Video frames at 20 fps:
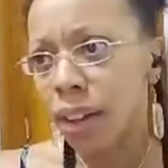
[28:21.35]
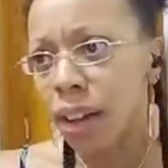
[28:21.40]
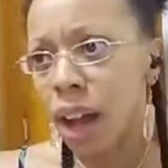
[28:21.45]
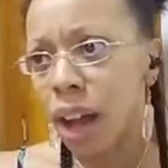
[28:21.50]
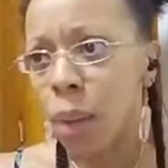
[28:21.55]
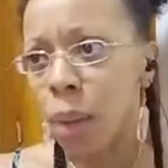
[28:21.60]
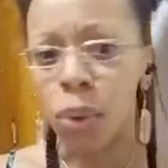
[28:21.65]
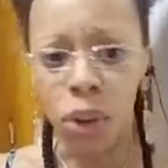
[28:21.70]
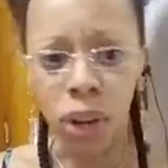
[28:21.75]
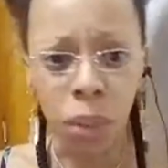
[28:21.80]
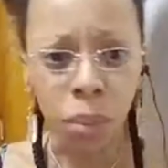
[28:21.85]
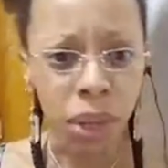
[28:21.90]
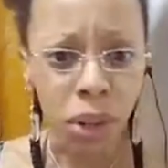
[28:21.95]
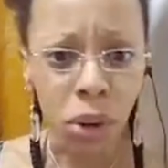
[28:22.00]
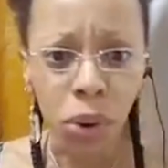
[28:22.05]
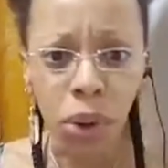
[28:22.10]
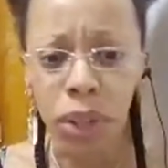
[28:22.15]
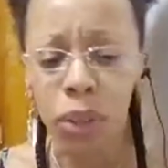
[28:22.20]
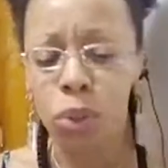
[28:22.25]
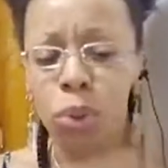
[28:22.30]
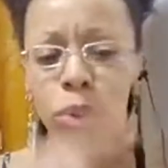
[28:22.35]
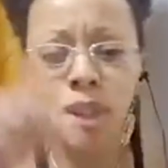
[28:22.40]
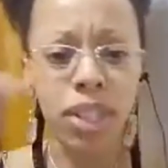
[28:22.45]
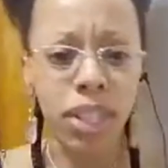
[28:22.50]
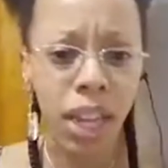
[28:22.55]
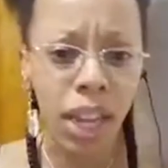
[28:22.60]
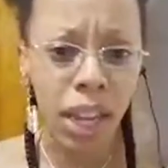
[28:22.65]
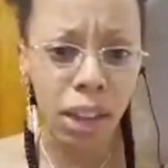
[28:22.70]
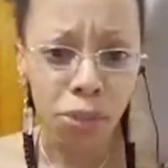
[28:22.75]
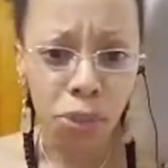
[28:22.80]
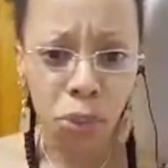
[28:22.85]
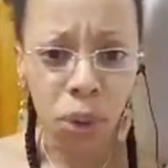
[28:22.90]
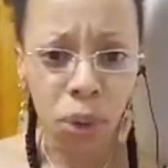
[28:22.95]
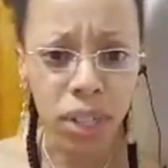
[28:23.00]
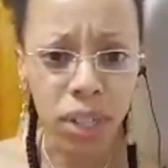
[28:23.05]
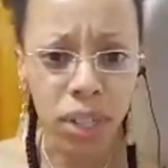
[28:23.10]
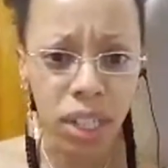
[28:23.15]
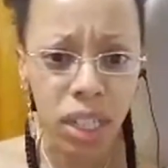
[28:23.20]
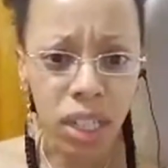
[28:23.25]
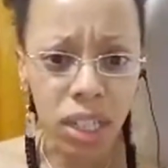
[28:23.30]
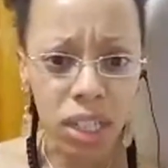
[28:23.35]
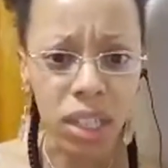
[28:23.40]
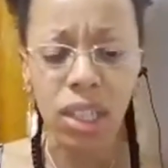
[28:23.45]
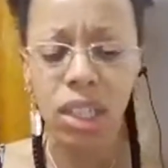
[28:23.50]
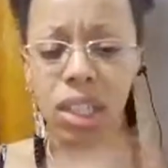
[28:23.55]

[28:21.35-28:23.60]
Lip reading: I'm going to be going through the same four seasons,